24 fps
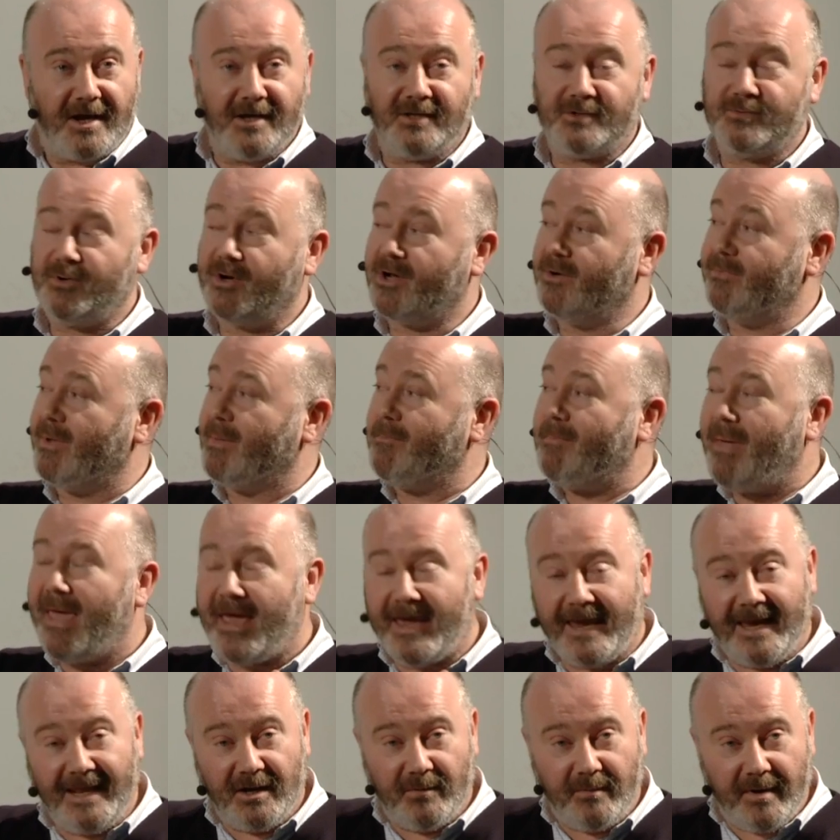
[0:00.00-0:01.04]
because we're going to be
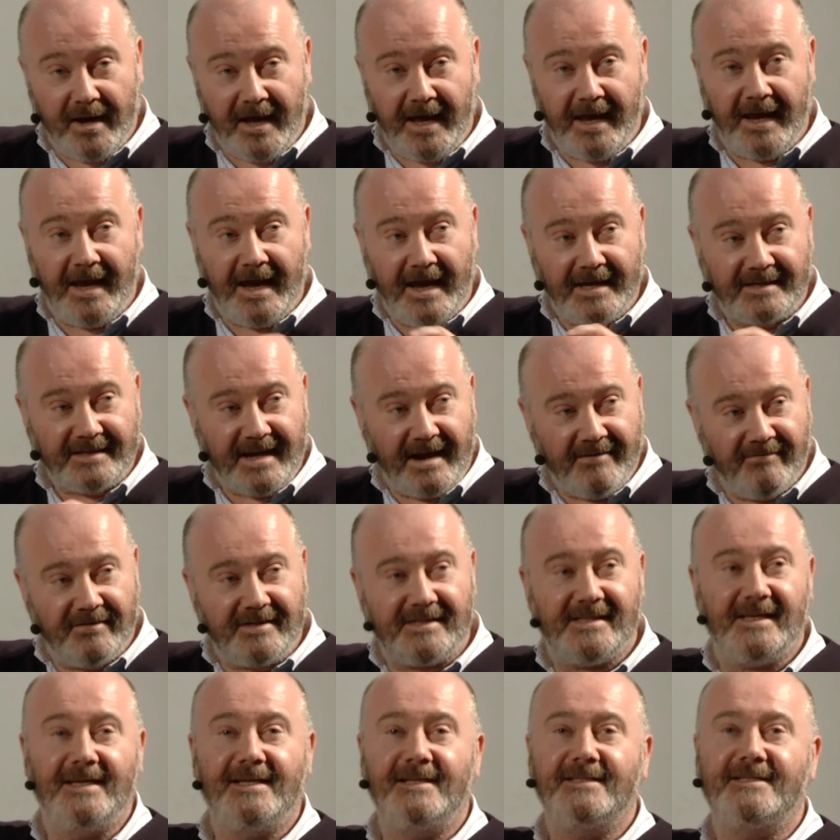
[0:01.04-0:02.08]
picking away at
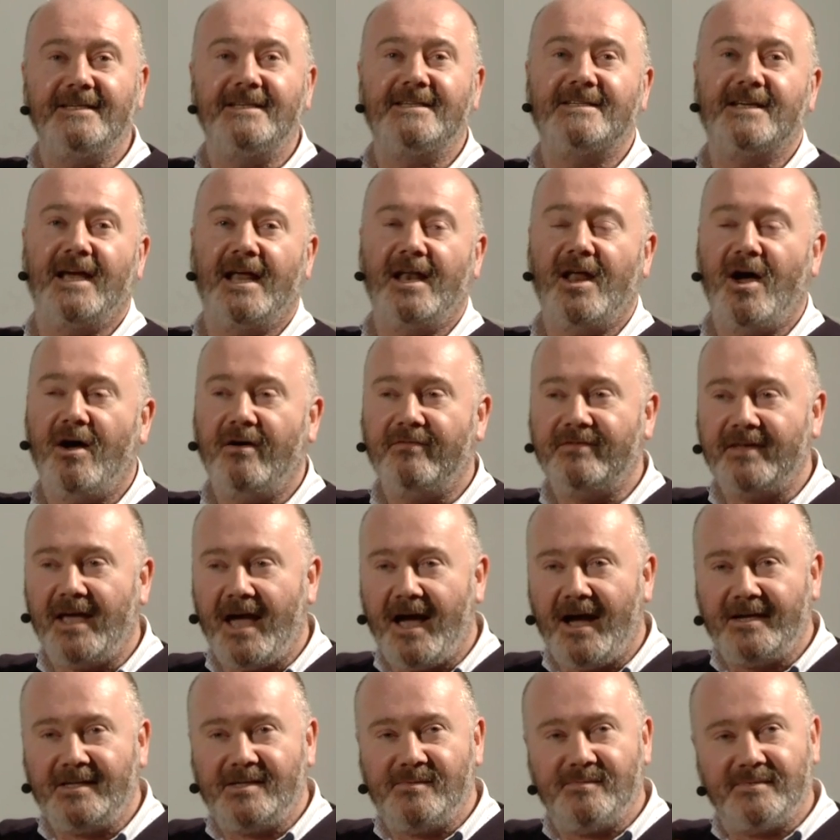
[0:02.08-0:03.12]
every single detail of the
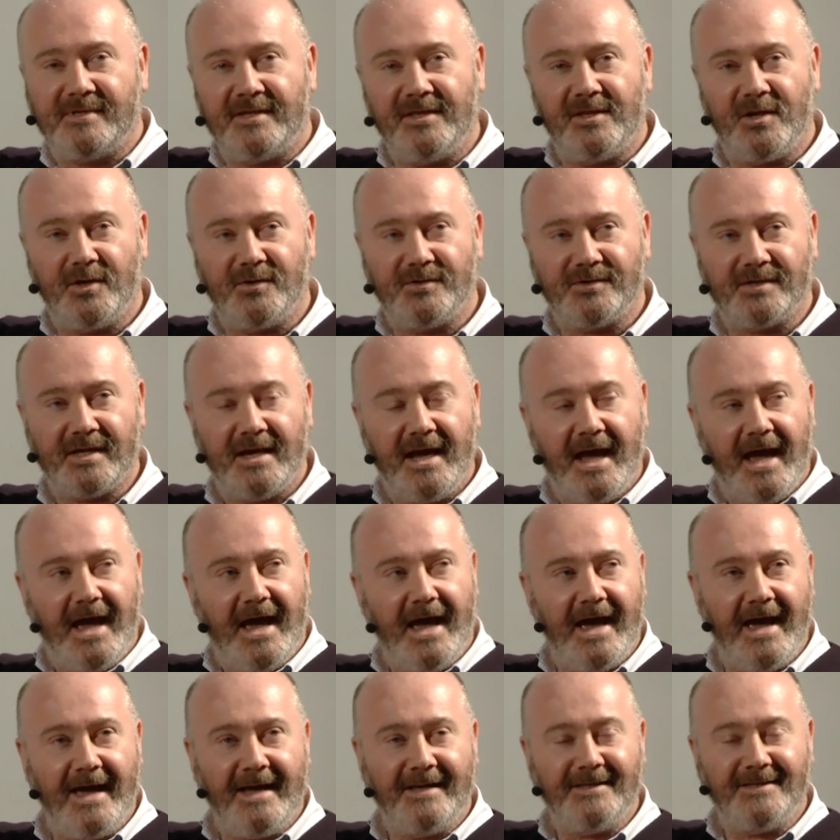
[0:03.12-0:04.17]
items in those
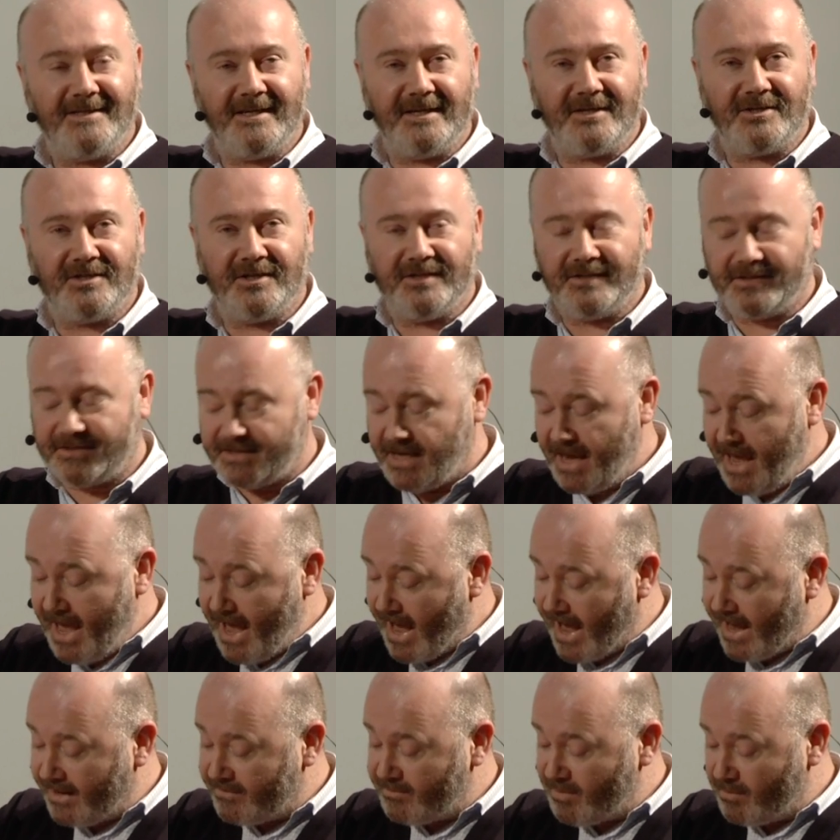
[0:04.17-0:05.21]
uh, dishes.
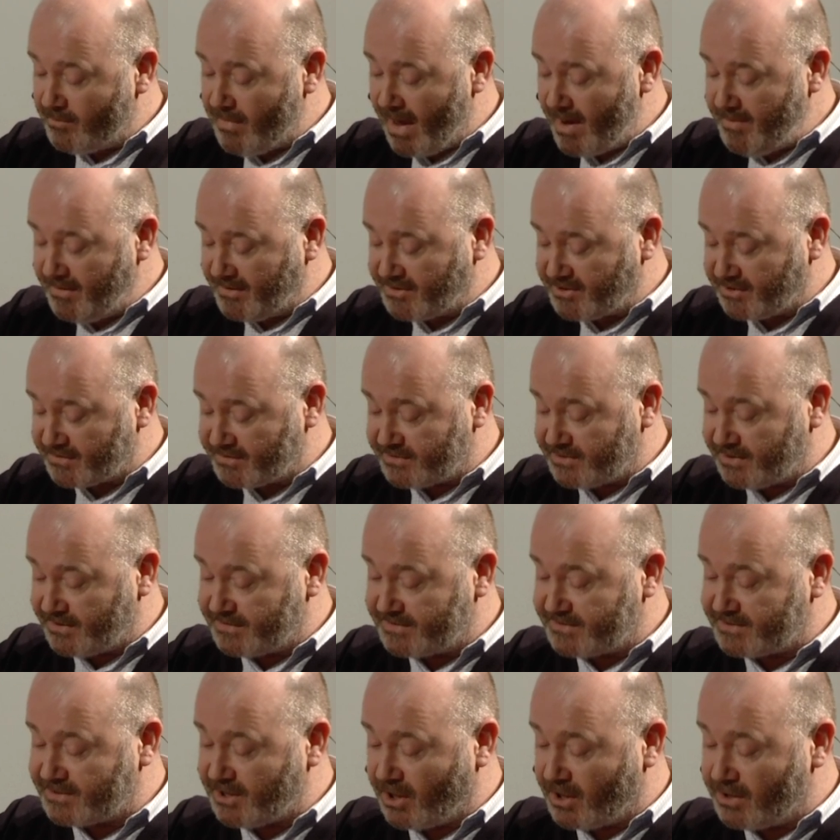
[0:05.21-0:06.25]
And maybe just
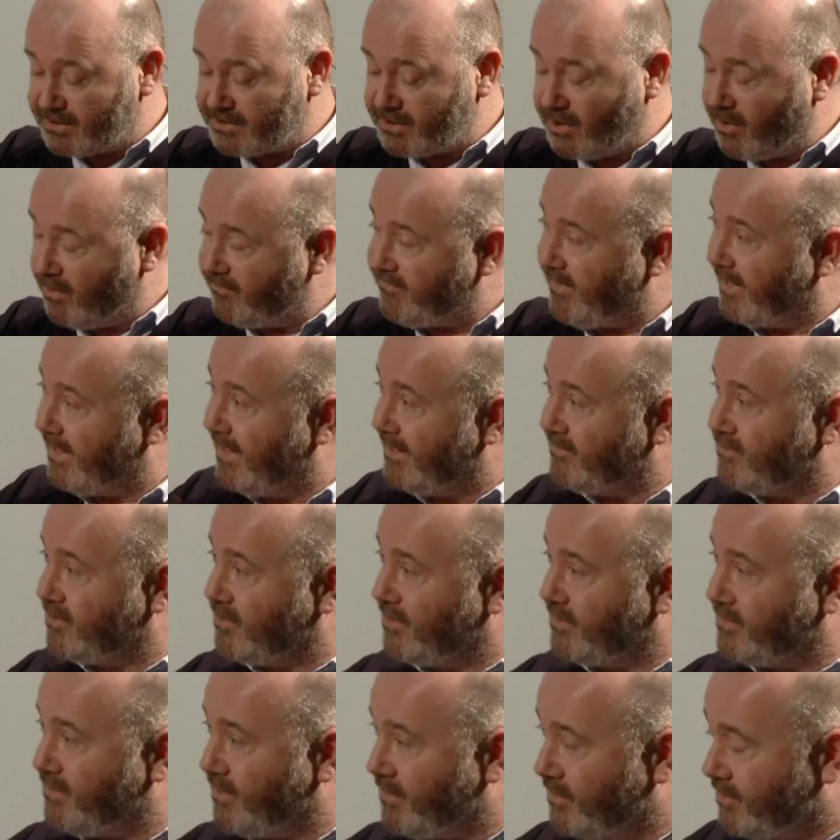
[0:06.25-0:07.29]
to start off, I'll
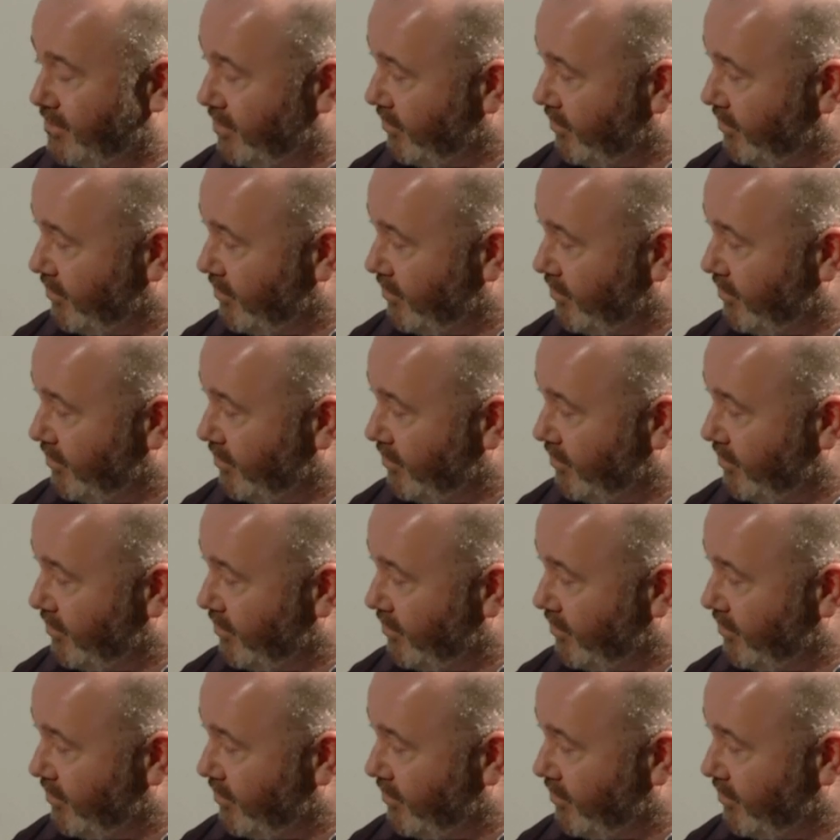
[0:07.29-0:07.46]
introduce you